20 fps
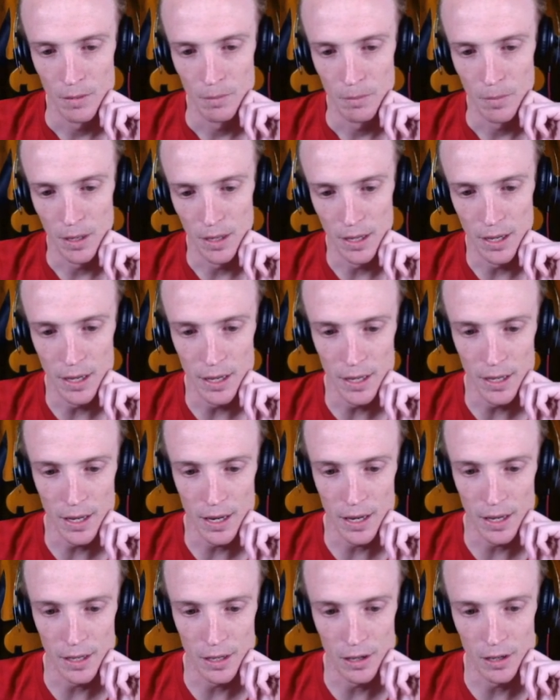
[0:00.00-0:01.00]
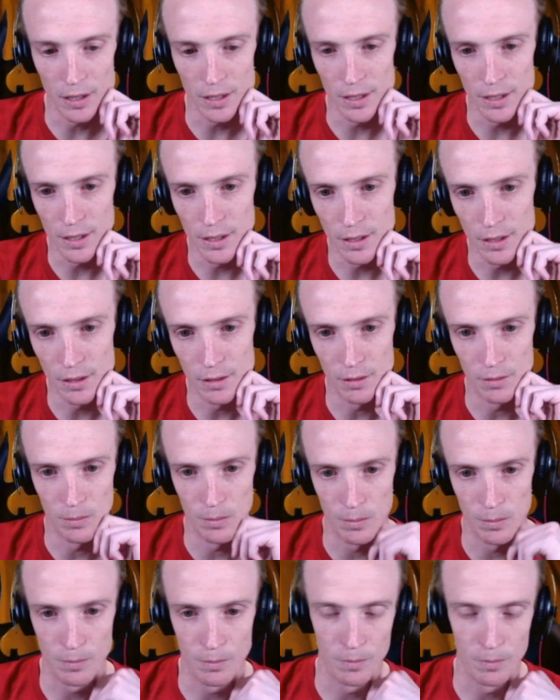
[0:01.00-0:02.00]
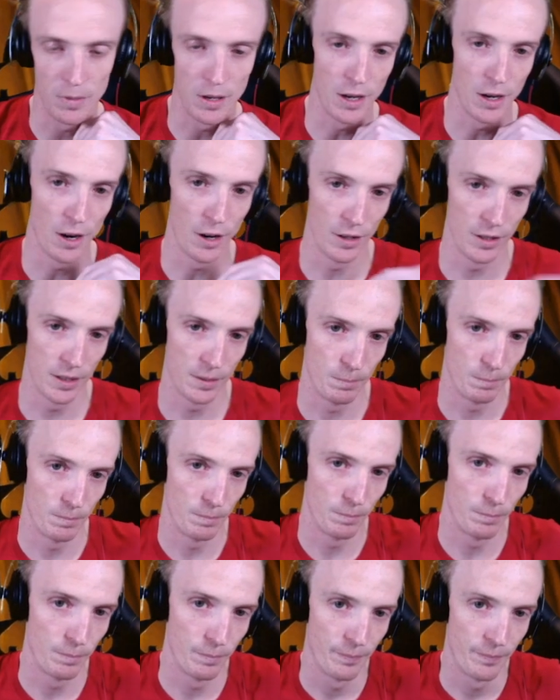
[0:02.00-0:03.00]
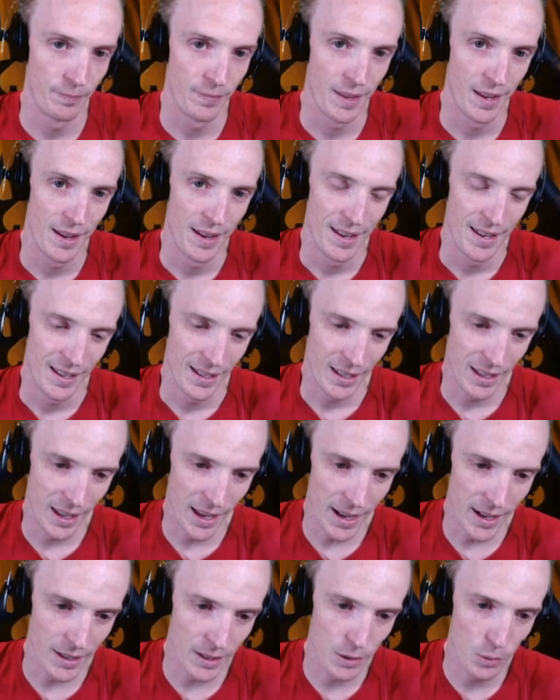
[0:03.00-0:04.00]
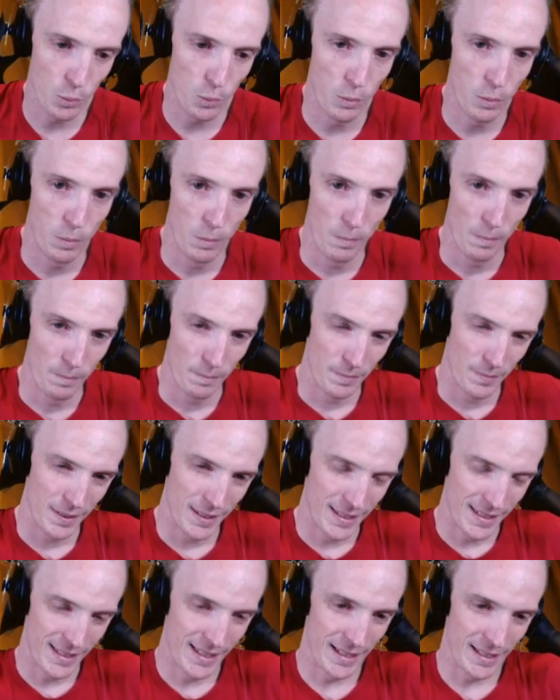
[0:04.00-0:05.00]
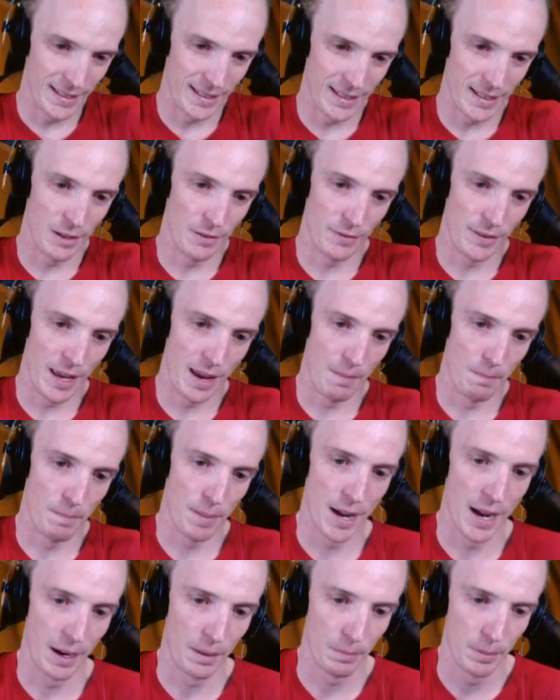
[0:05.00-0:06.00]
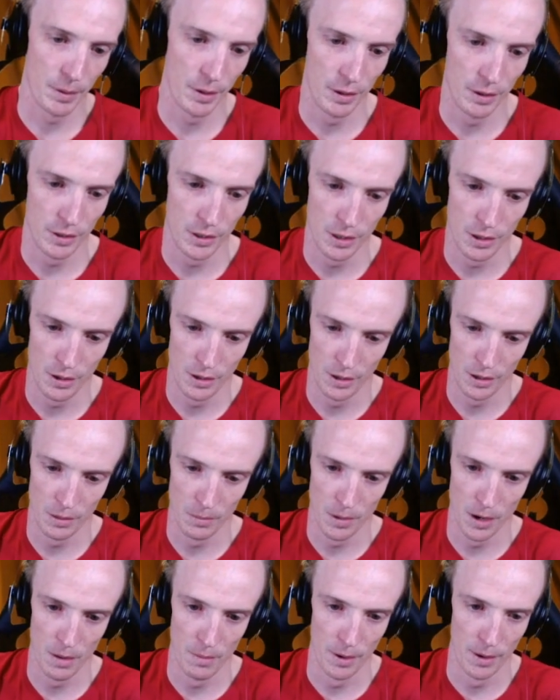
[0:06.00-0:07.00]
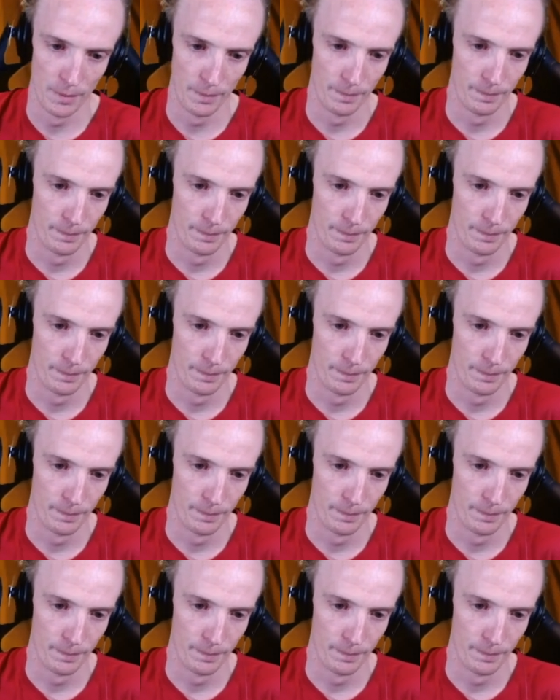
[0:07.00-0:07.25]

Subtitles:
I mean, hitting 80, I can, you know, get 60 of that back per turn at the moment.